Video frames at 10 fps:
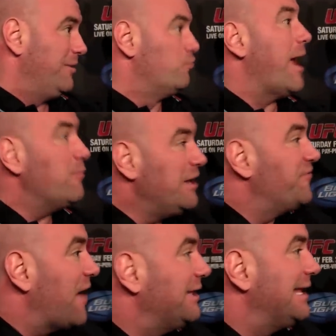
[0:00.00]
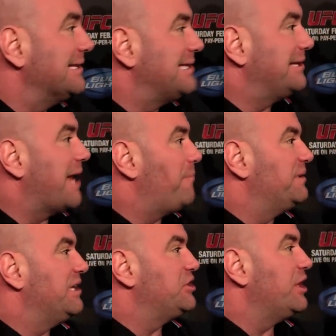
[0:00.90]
Right when he finally gets that top
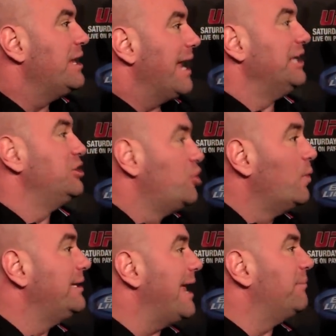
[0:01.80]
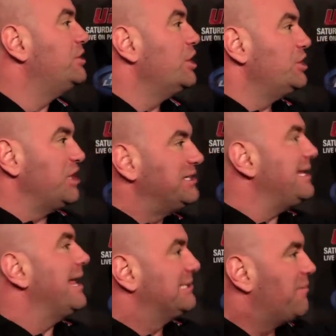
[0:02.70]
position and he's doing damage, she
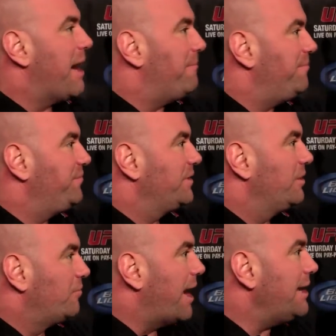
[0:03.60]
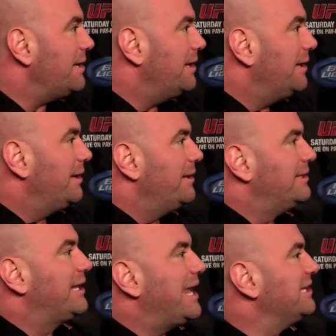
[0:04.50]
stands him up. Right?
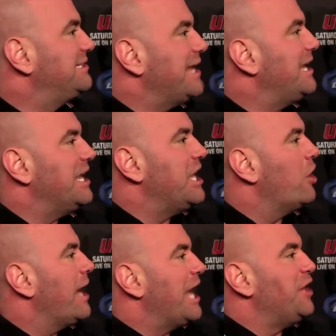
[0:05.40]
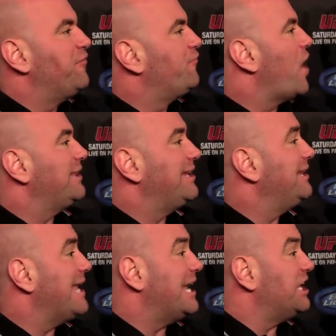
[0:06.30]
The kid stayed in there and he fought to
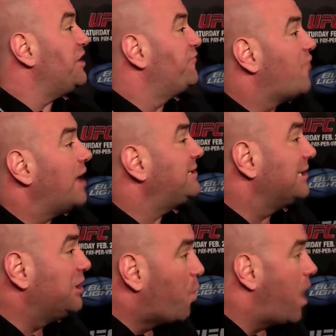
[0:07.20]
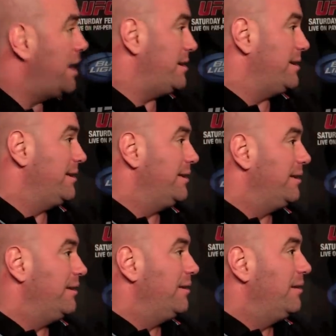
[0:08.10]
the end and he fought till he won.
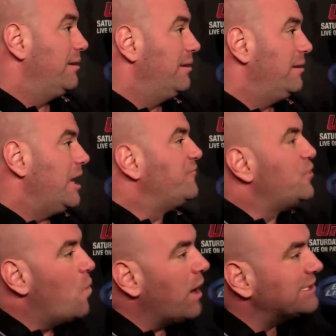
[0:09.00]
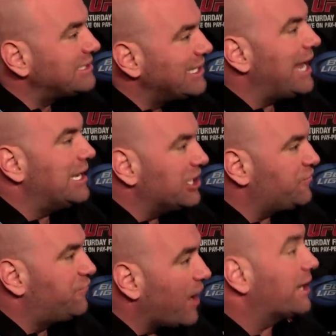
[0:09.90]
If you want to stay in this
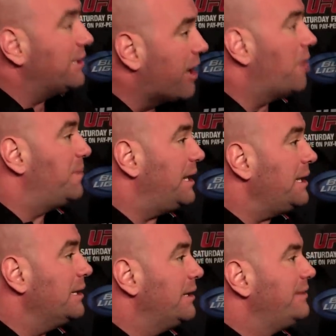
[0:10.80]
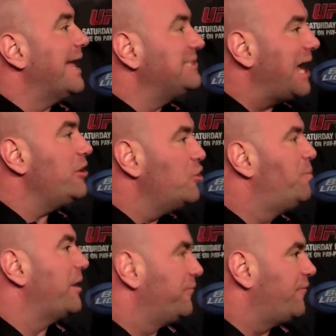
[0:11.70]
fucking company... That's how you
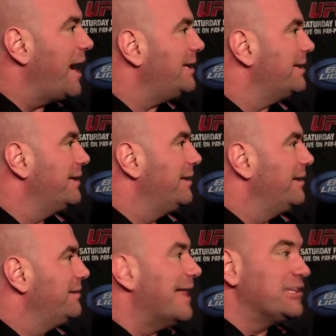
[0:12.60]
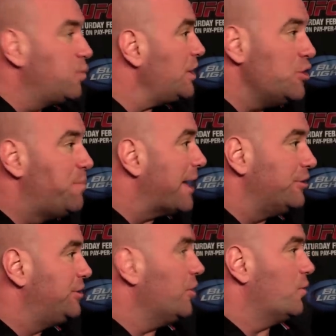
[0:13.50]
better fight. That's what you
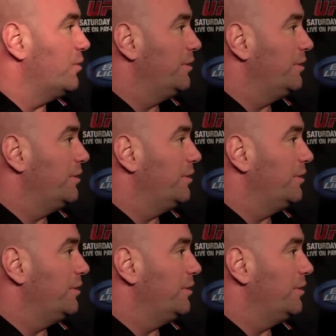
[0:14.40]
better do.